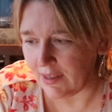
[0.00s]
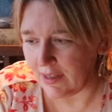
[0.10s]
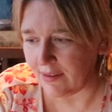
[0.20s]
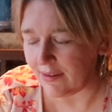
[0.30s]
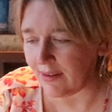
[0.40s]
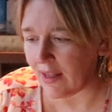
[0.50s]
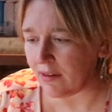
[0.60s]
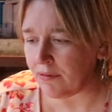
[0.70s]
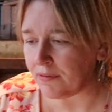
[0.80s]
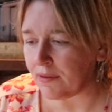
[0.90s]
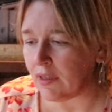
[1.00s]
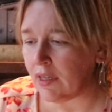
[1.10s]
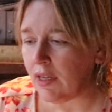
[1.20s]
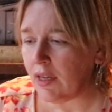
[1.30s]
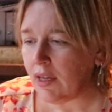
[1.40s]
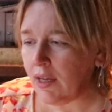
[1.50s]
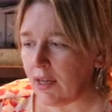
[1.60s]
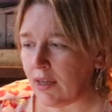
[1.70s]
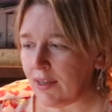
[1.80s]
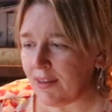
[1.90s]
itself.
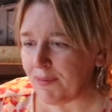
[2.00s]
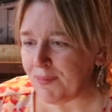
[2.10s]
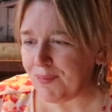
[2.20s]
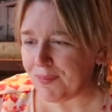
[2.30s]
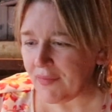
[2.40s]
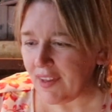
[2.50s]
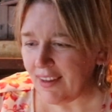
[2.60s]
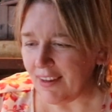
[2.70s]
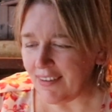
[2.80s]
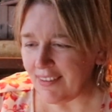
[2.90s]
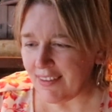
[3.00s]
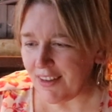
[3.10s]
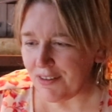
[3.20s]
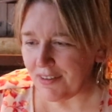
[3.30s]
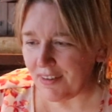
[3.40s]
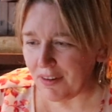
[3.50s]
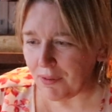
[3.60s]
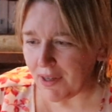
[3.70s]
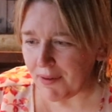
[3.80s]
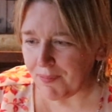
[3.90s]
Here is an interesting
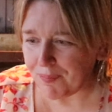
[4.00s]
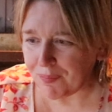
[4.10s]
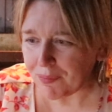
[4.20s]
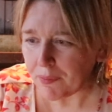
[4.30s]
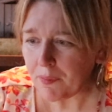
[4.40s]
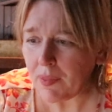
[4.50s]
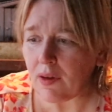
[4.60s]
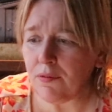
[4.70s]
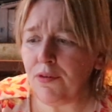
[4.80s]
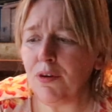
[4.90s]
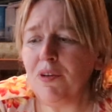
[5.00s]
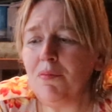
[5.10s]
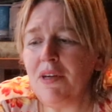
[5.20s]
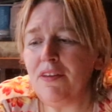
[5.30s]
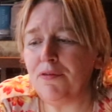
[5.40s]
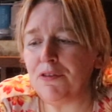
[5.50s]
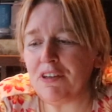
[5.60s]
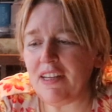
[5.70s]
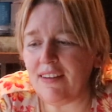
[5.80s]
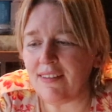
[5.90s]
one from the mid
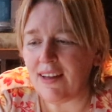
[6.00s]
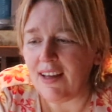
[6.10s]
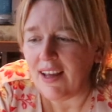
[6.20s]
40s,